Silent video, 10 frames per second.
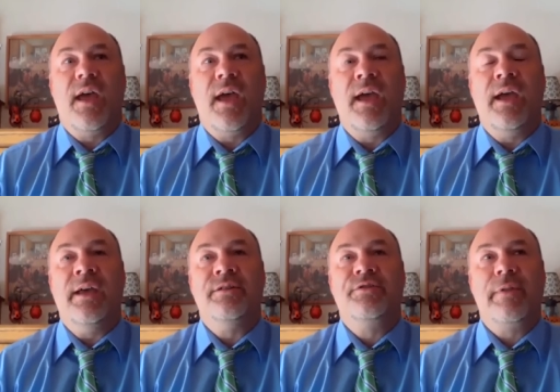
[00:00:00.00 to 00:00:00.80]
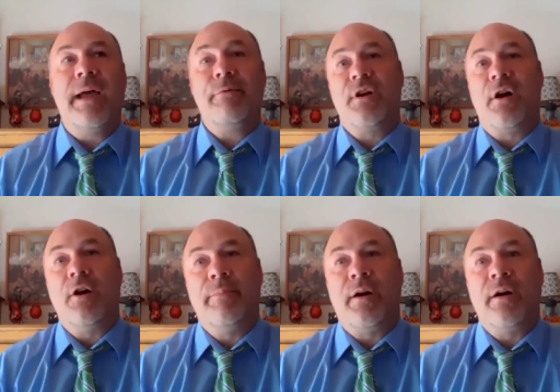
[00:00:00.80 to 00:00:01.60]
And so that was a
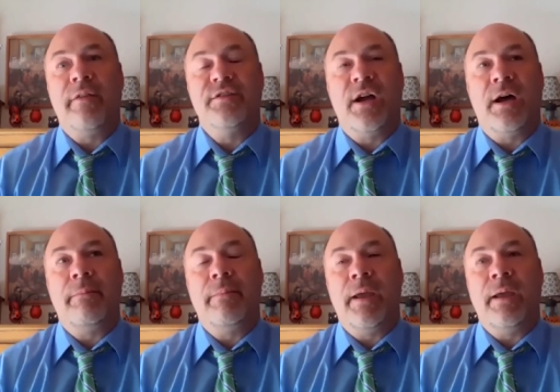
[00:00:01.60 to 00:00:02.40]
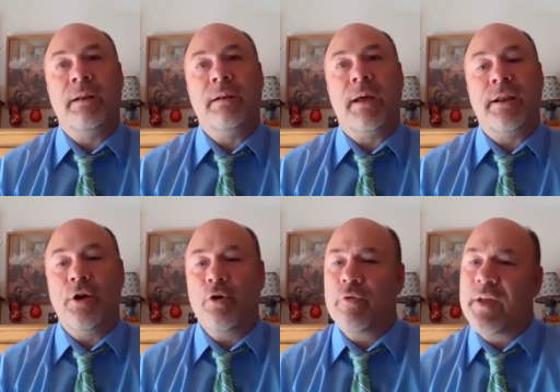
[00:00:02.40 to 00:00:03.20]
hard part of the job. And I
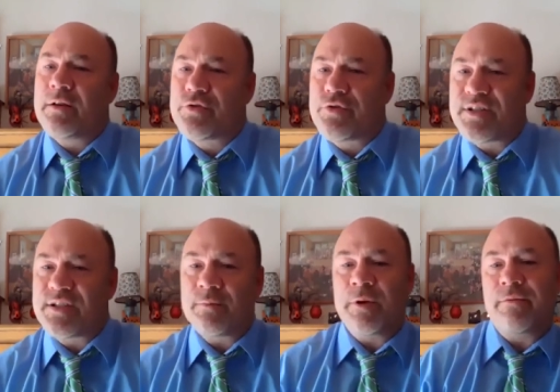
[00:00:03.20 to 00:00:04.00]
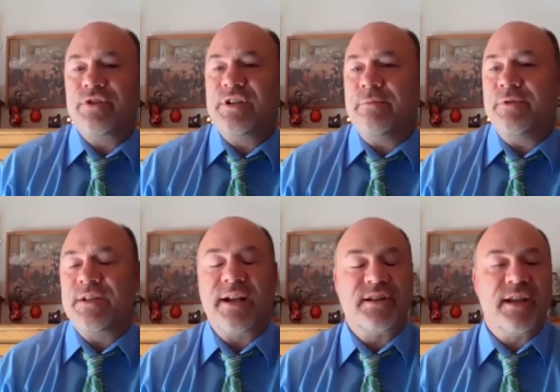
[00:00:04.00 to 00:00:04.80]
know that Tristan, whenever she was
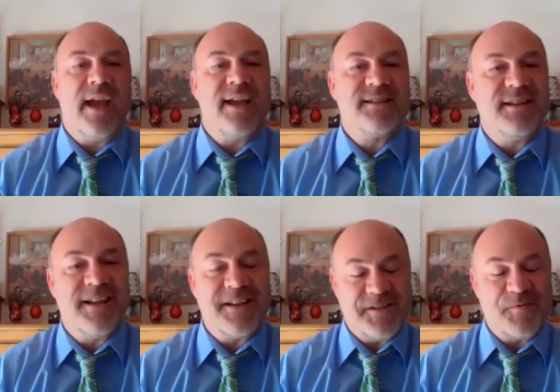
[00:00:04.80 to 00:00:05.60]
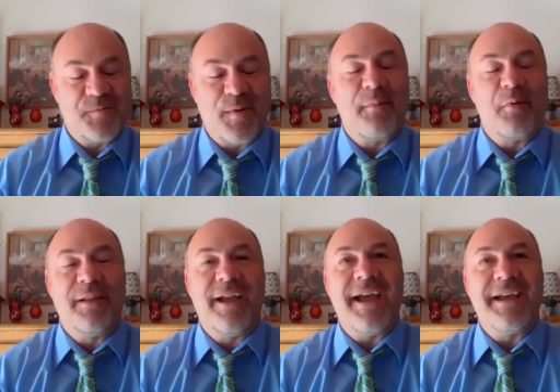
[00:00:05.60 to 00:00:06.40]
actually asking that, she was
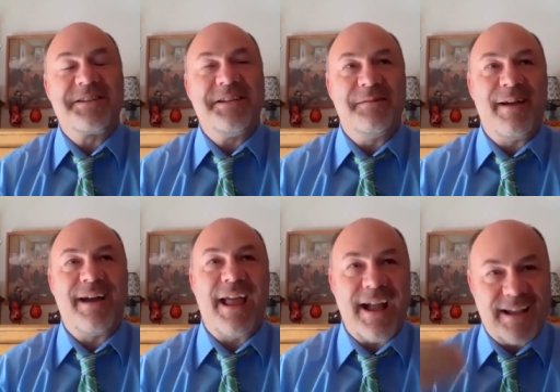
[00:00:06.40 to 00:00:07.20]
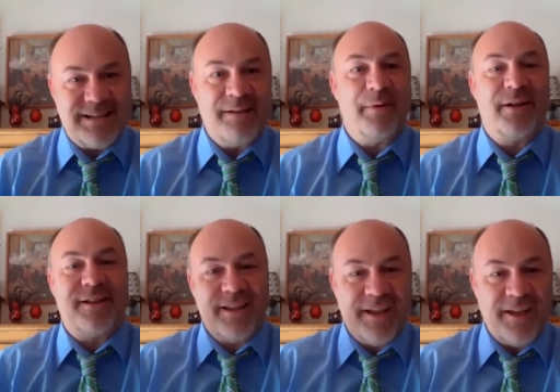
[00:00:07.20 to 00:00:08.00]
probably asking about
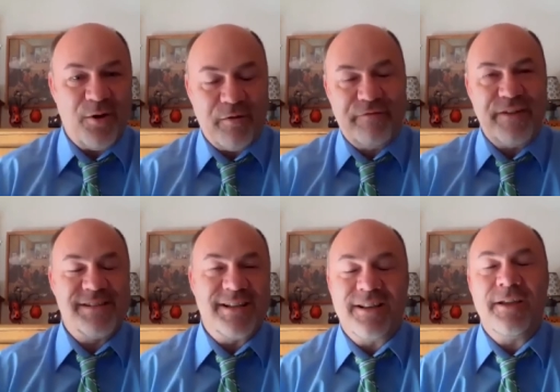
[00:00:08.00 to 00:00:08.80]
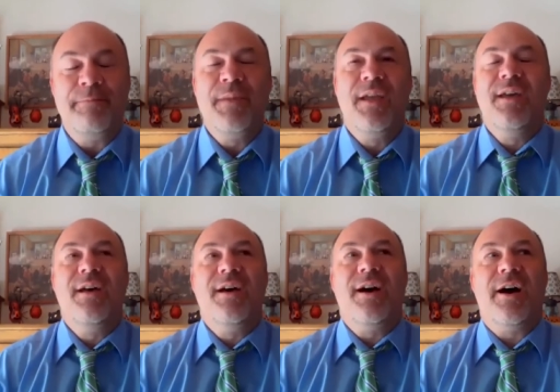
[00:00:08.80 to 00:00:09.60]
academically or physically.
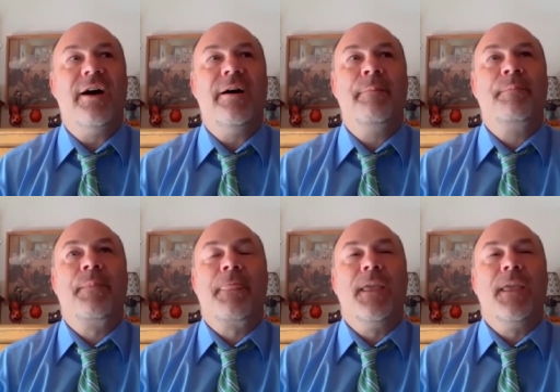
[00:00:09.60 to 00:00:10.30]
Um,